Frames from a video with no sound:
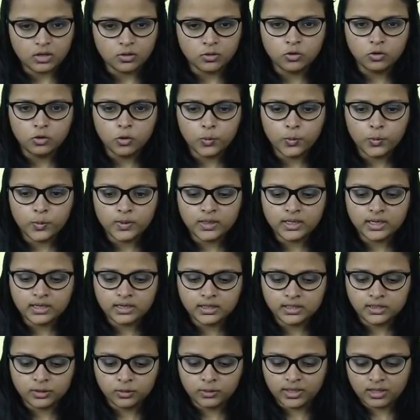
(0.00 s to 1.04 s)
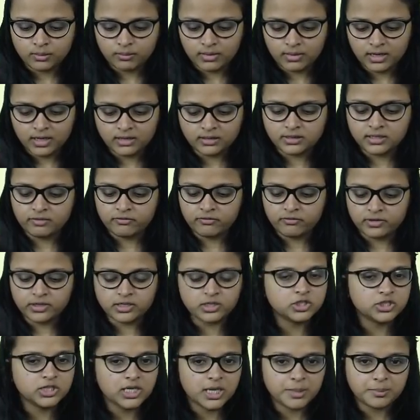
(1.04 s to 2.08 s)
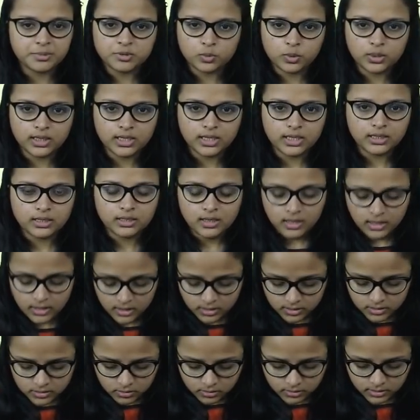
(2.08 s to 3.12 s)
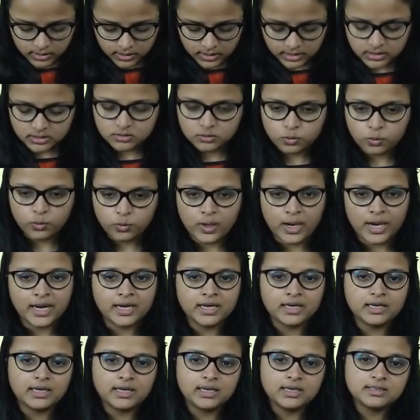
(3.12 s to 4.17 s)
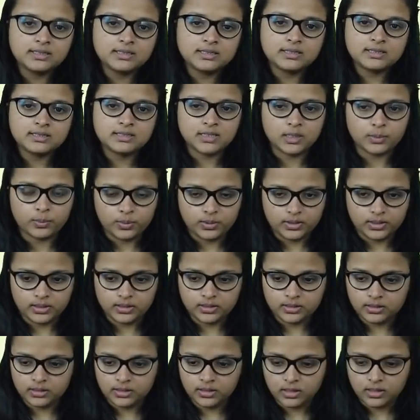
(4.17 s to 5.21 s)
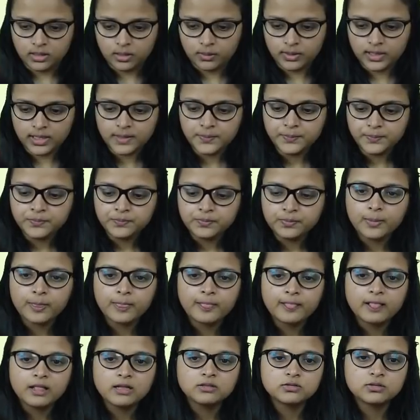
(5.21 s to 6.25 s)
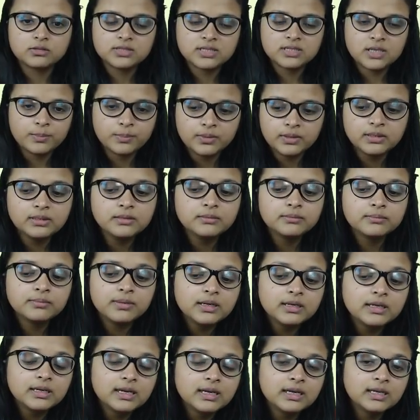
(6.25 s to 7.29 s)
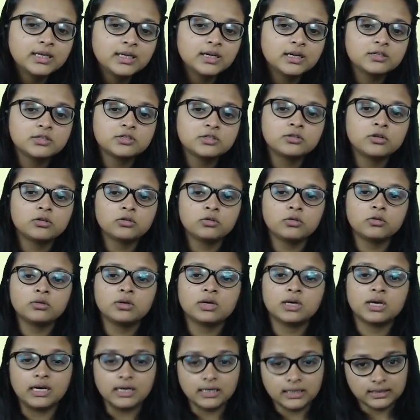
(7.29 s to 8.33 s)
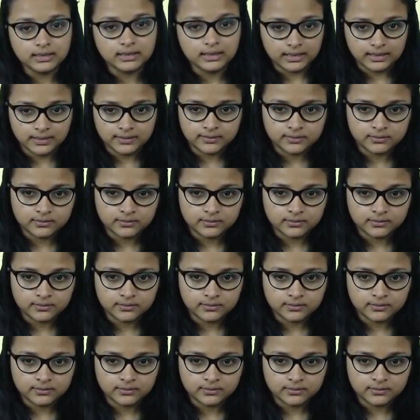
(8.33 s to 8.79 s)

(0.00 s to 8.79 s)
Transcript: open it, you can make different shapes with it. So this wire is supple, okay? So supple, but it does not look ugly.